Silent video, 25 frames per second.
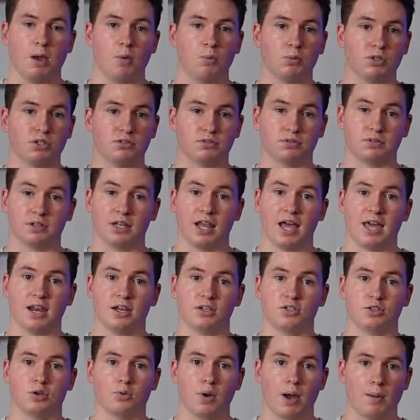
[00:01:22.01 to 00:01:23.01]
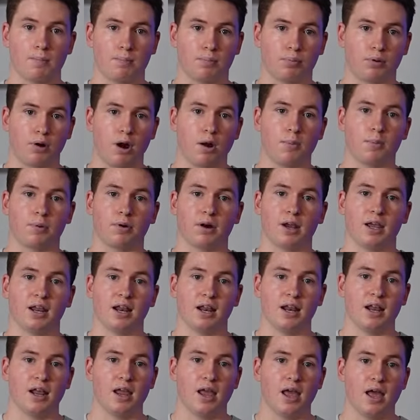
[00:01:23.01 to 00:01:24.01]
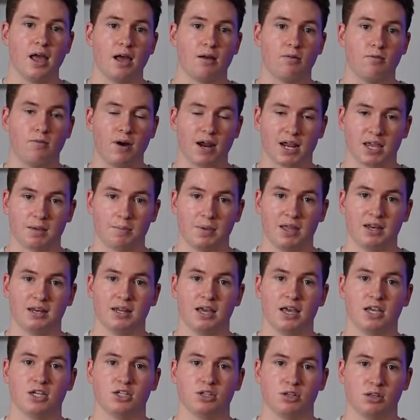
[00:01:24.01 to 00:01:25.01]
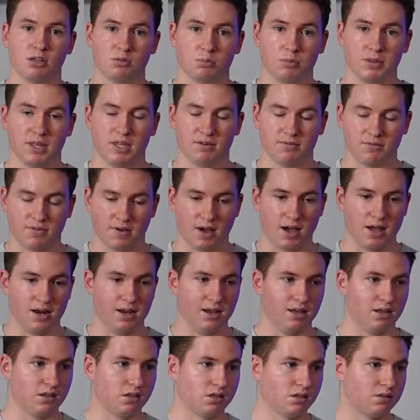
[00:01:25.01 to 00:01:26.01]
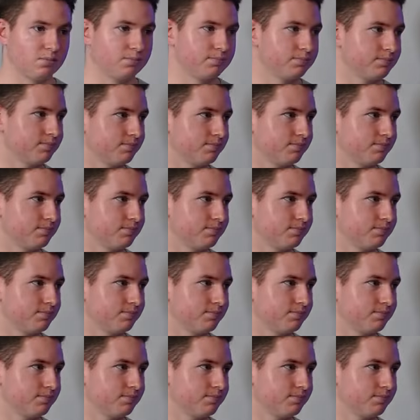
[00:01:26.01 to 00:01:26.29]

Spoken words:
which is related to appropriate recommendations within finance.